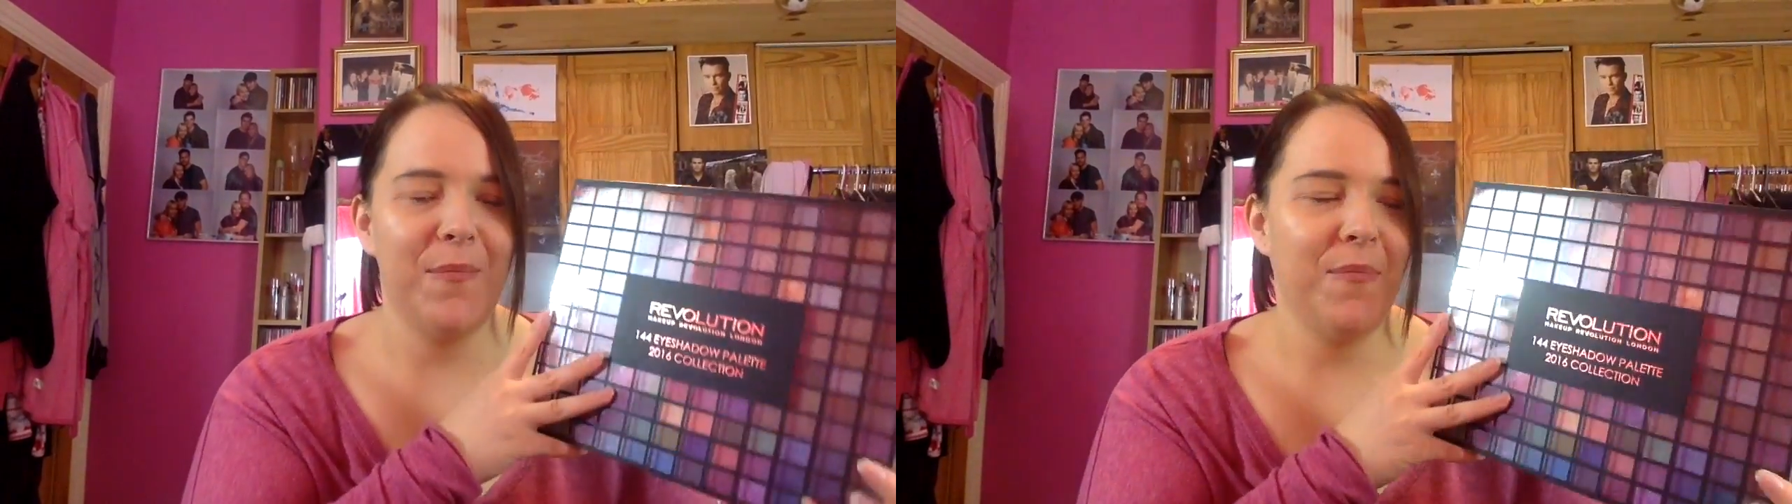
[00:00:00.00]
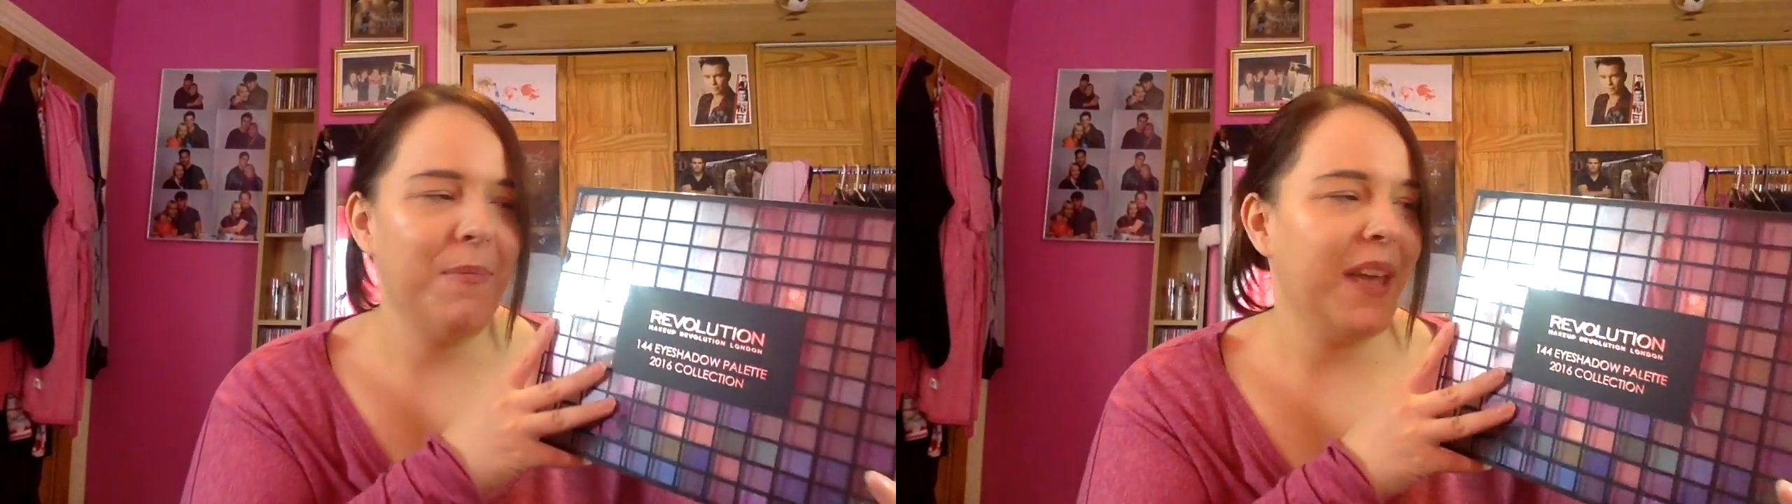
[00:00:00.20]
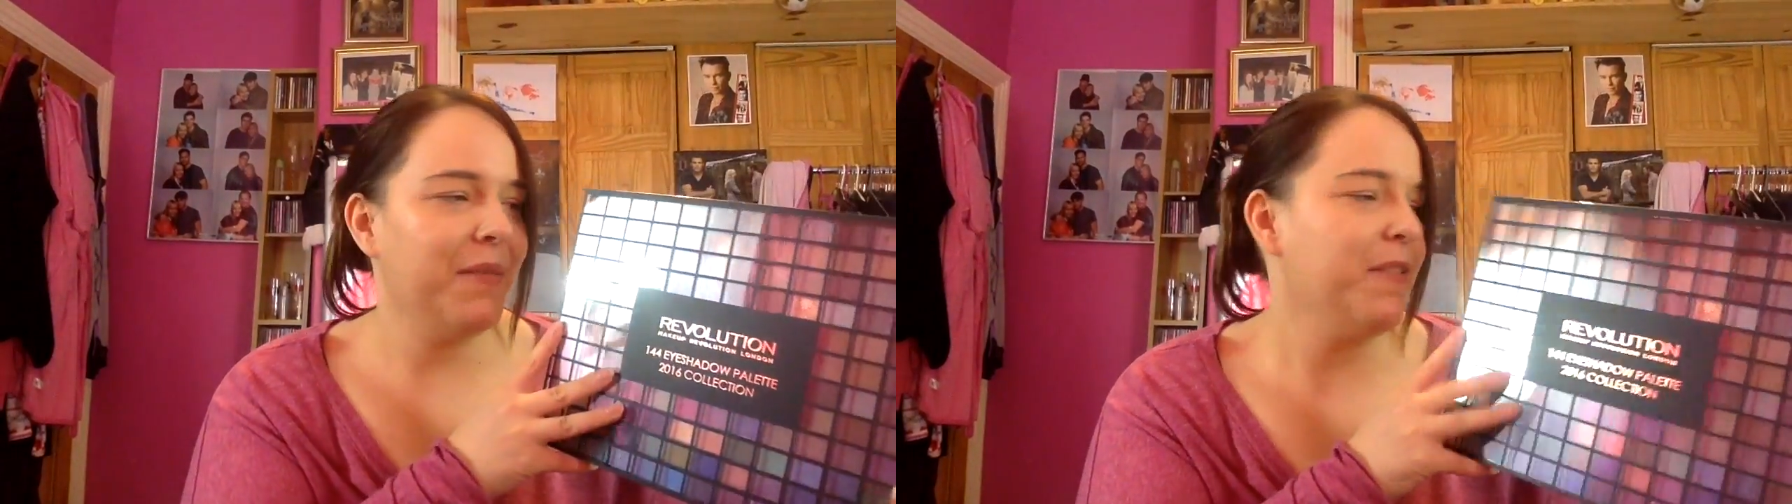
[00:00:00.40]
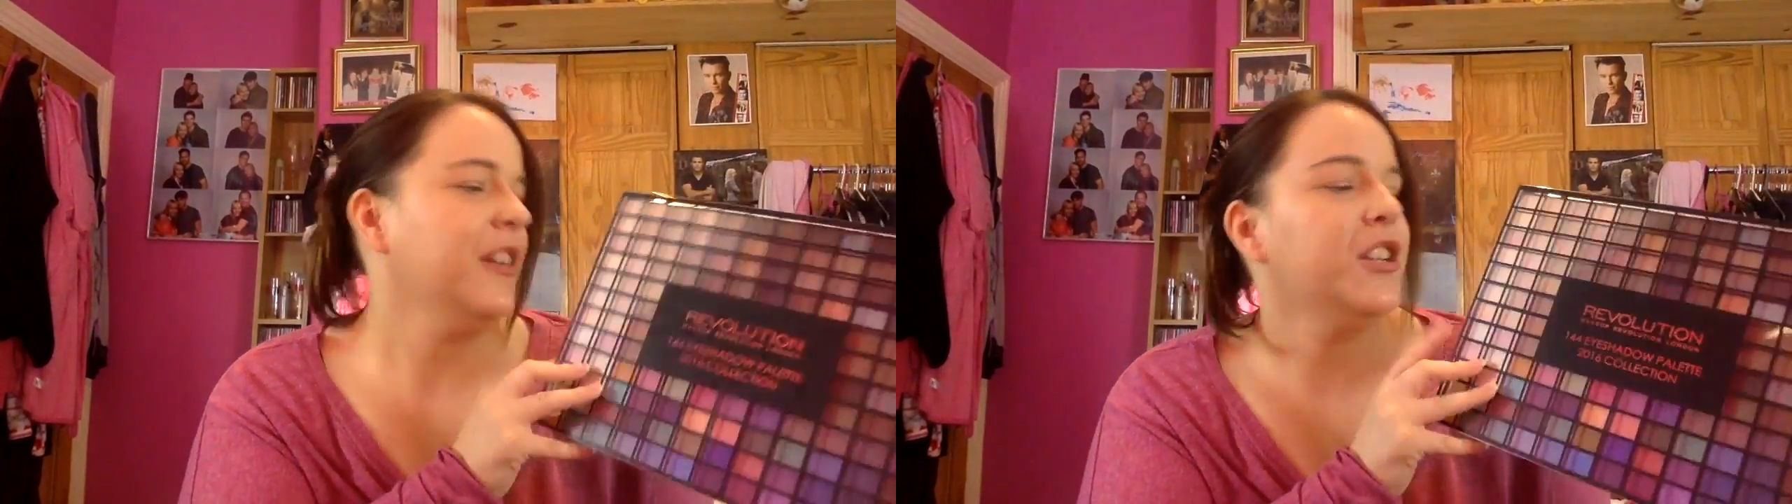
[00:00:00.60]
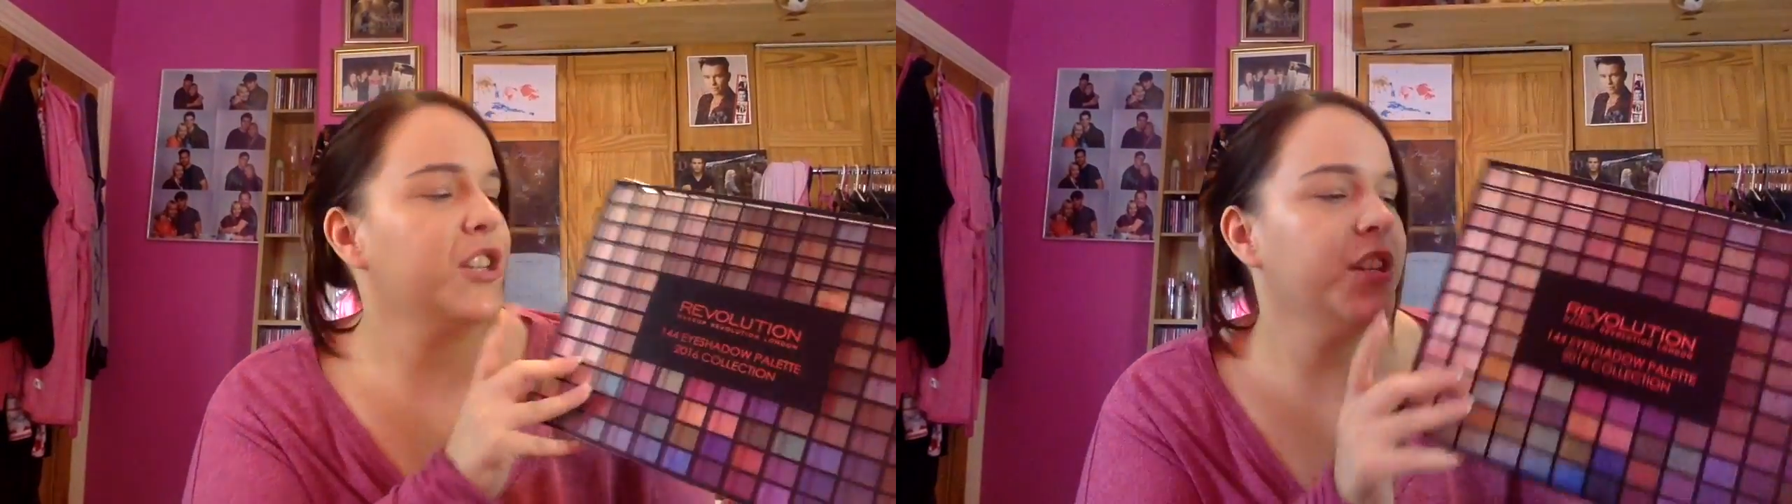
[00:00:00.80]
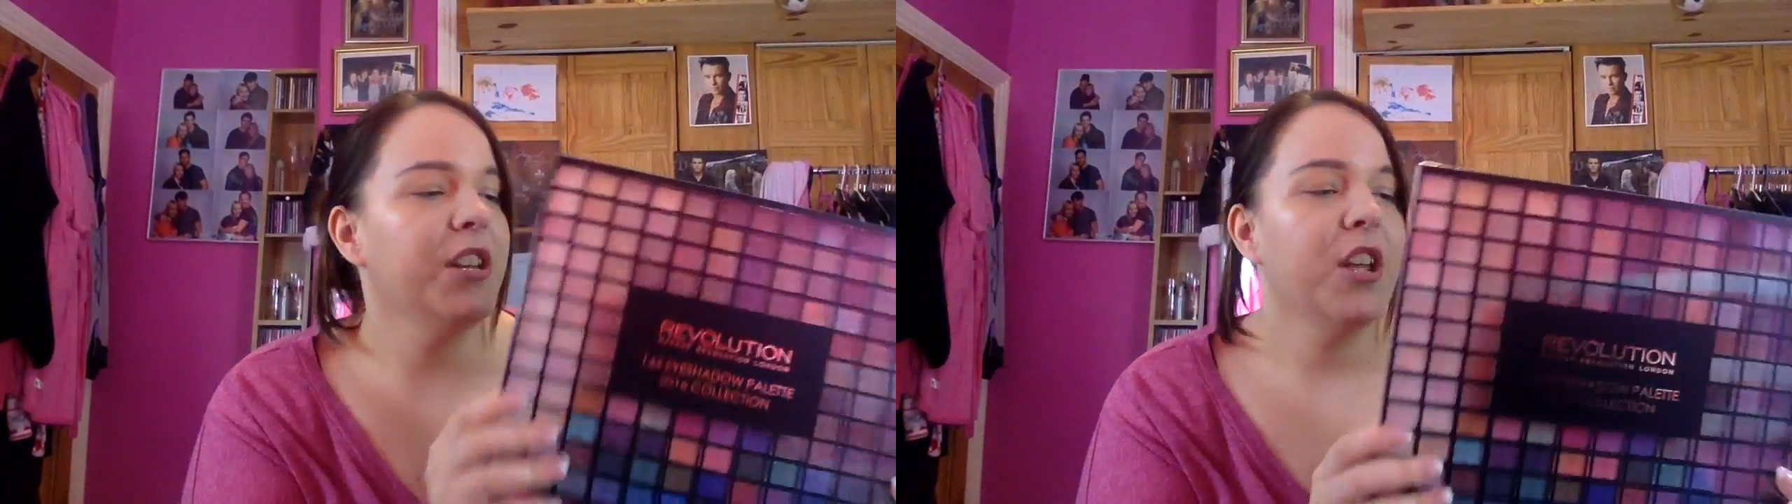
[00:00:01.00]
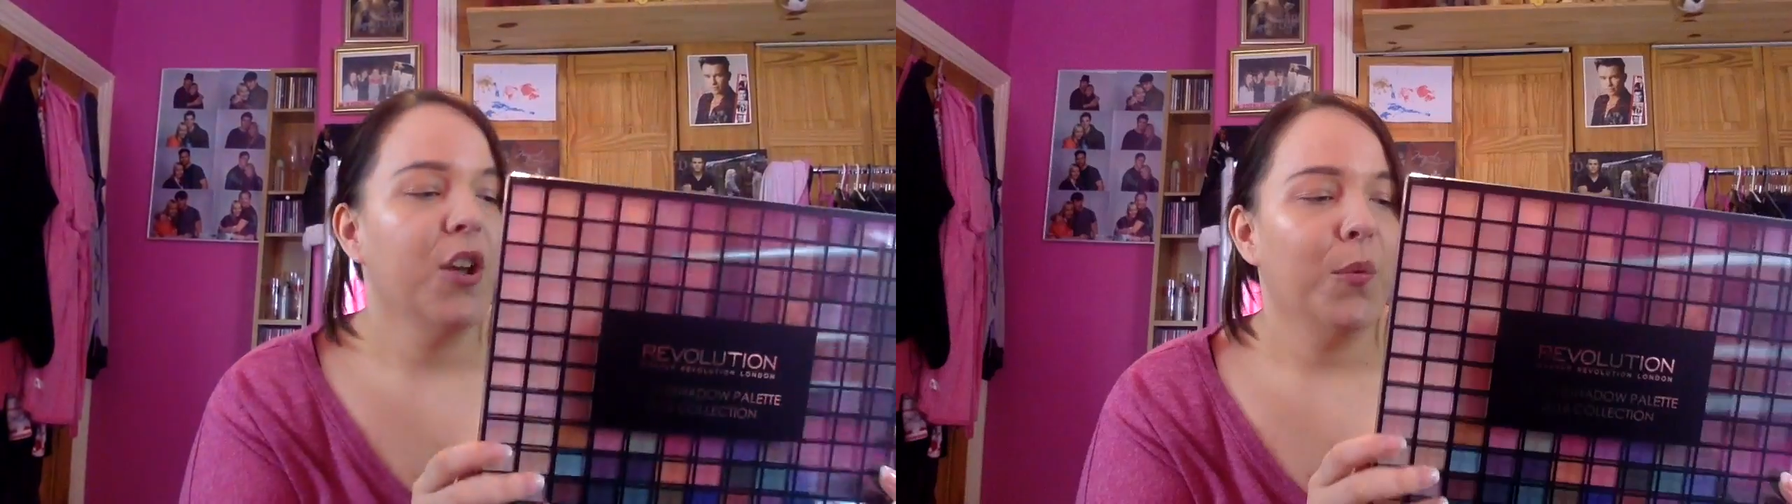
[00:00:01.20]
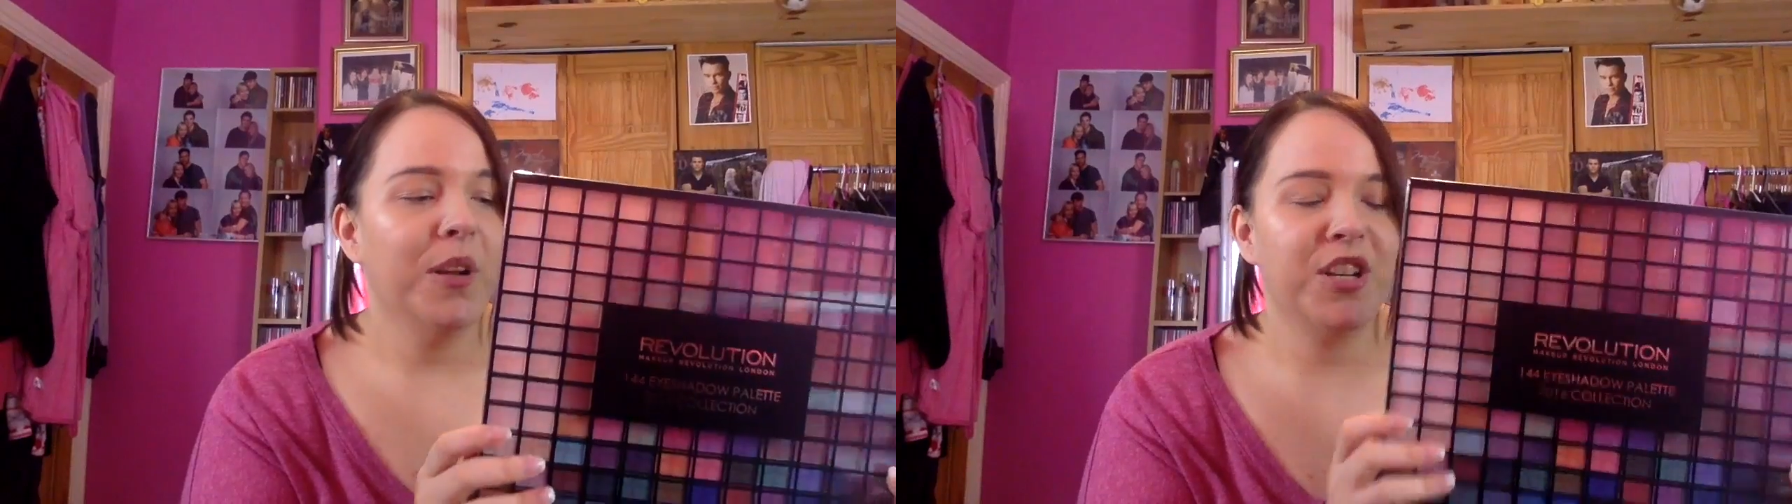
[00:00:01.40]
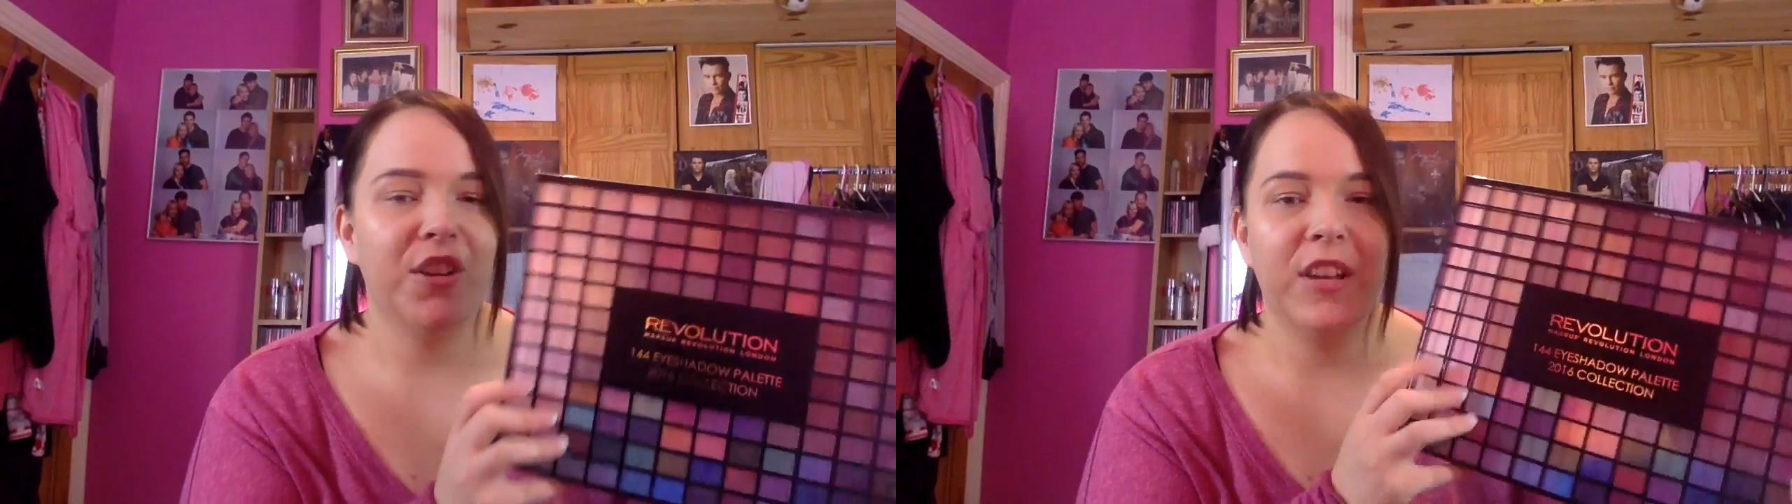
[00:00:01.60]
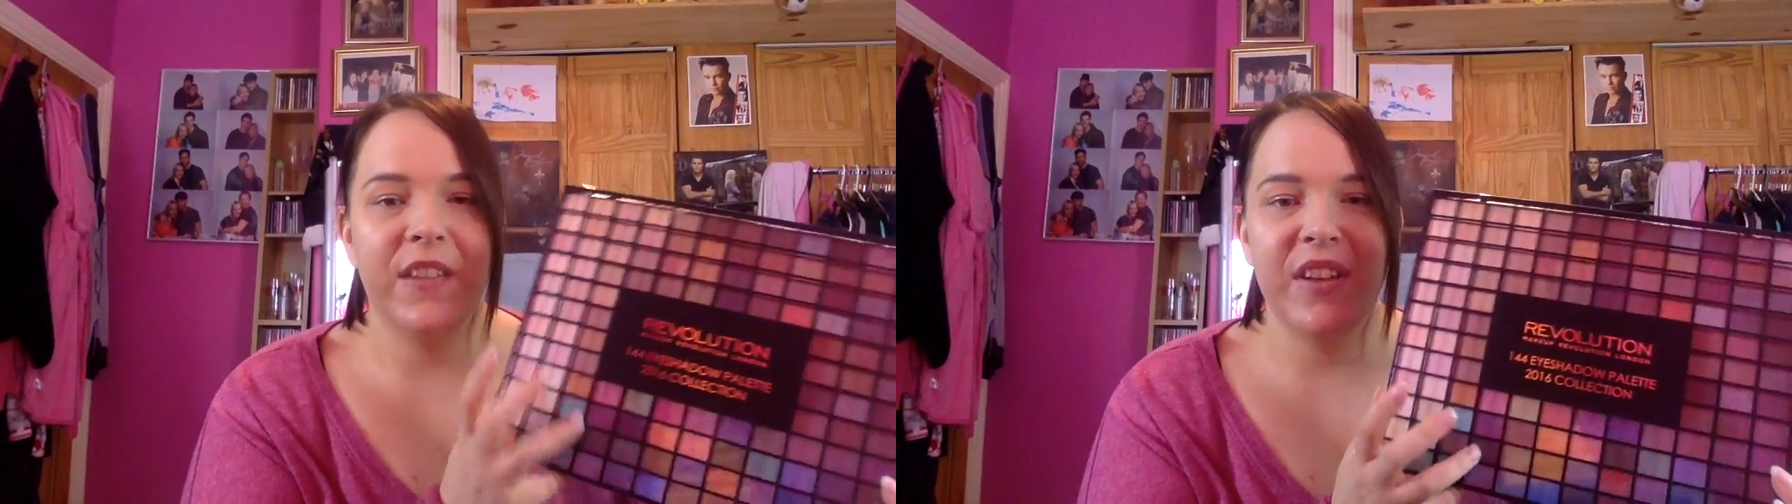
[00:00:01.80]
Makeup Revolution, which I
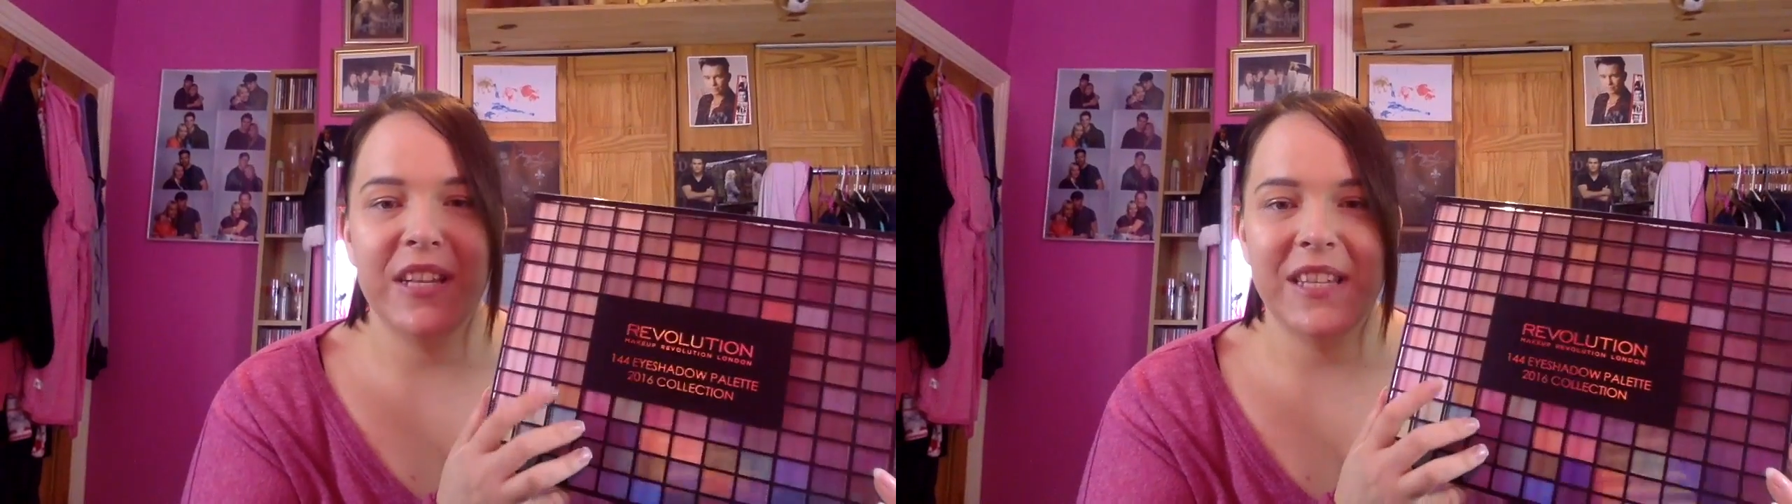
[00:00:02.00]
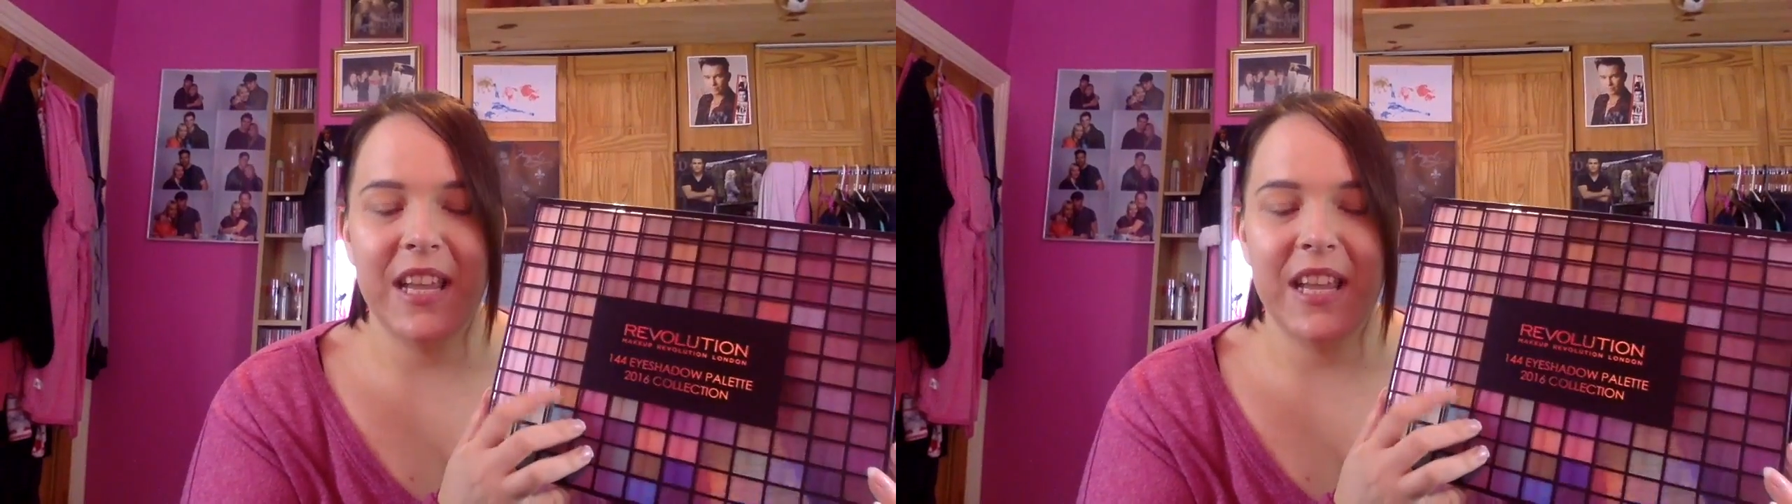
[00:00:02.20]
got given as